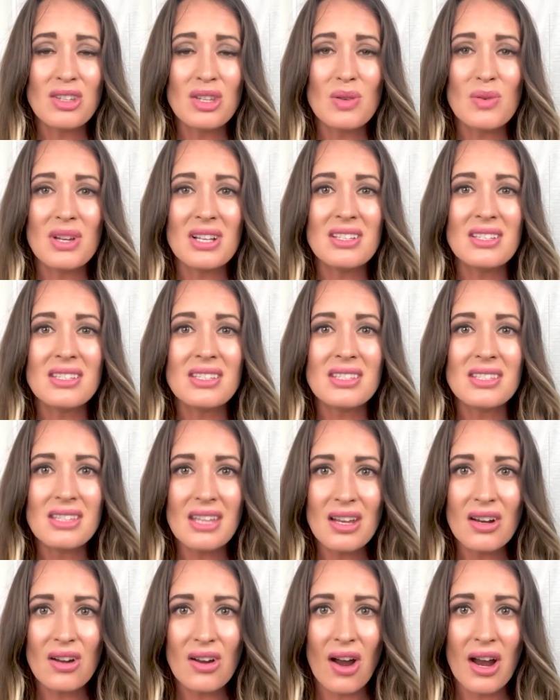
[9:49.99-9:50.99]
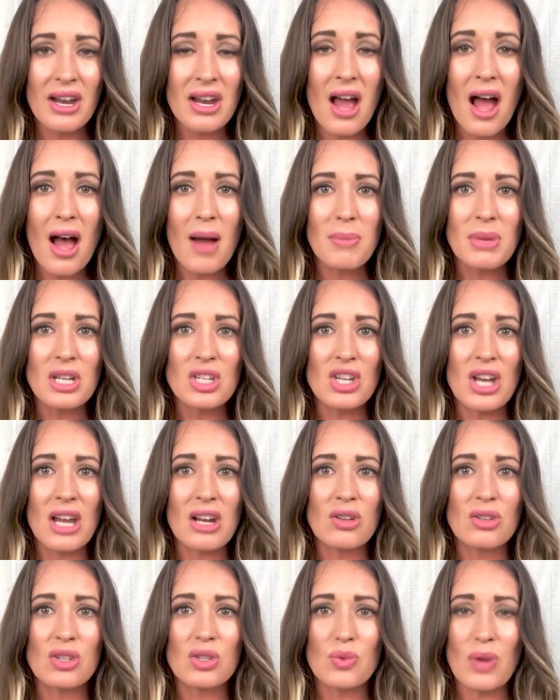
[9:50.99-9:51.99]
to consider an
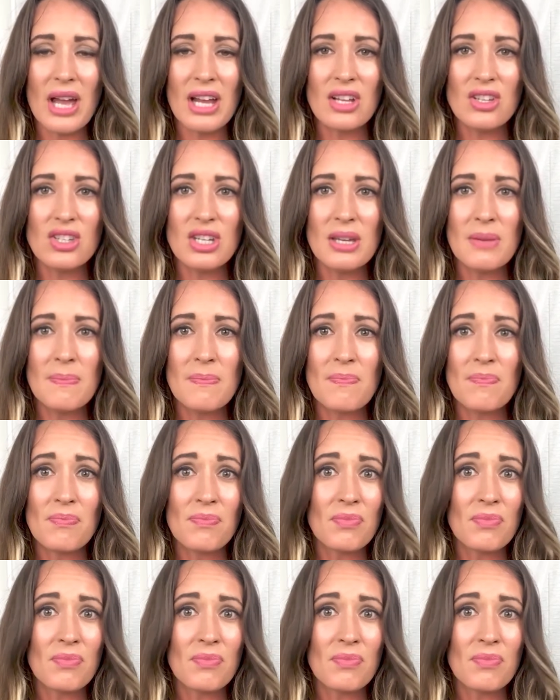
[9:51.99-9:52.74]
omnichannel strategy,